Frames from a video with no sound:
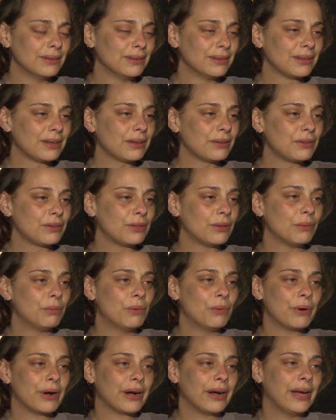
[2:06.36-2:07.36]
Because the
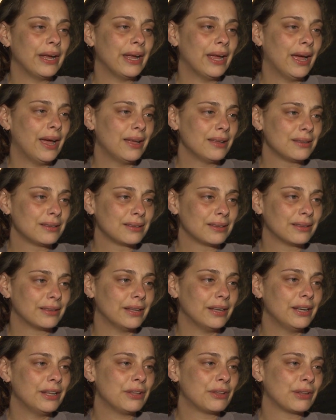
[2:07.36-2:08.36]
more I ask,
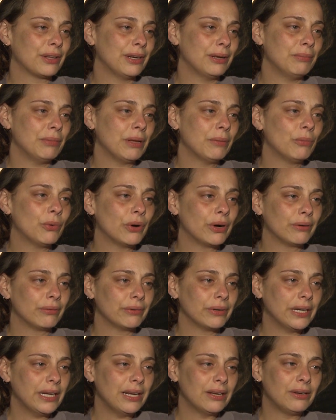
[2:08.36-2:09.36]
then it's going to be more
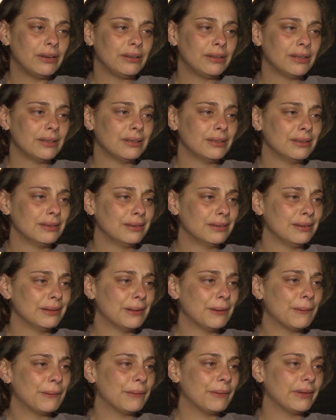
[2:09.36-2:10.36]
real.
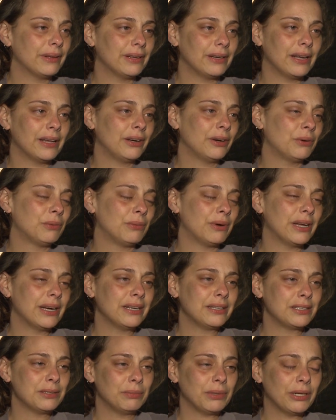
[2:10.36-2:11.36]
And I don't want
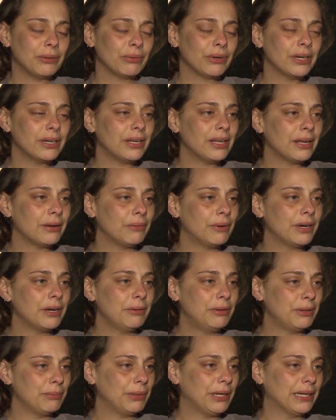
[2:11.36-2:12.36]
it to be real. I want
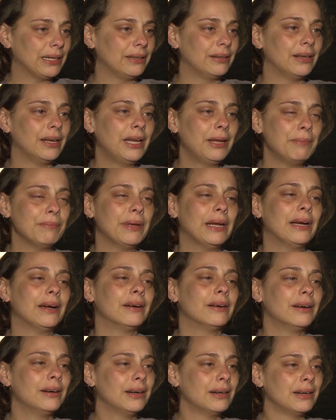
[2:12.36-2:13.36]
it to be a
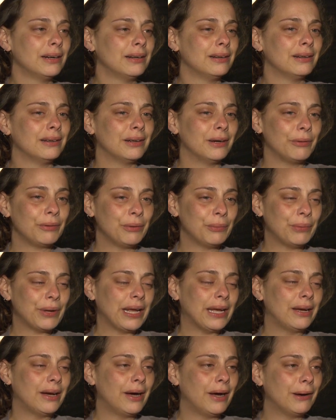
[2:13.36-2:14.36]
nightmare. I want to
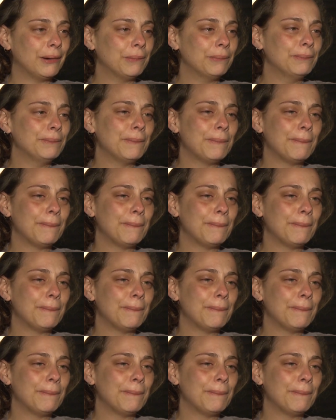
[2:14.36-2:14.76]
wake up.